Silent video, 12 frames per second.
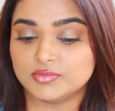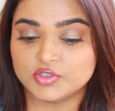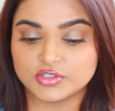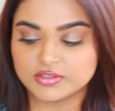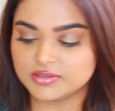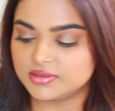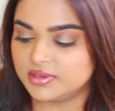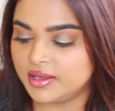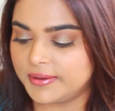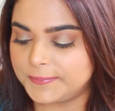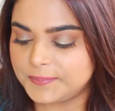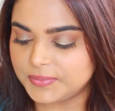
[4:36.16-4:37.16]
Just,
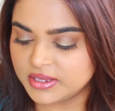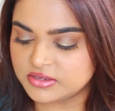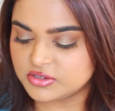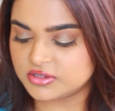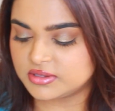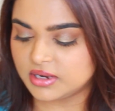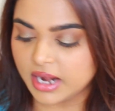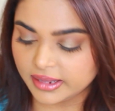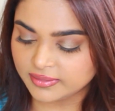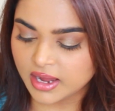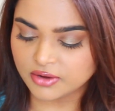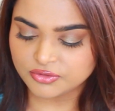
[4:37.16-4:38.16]
yeah, it's just
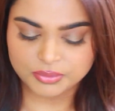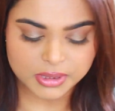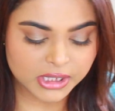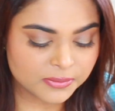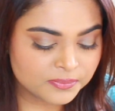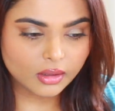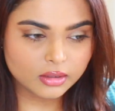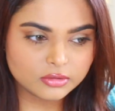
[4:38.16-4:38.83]
like that for me.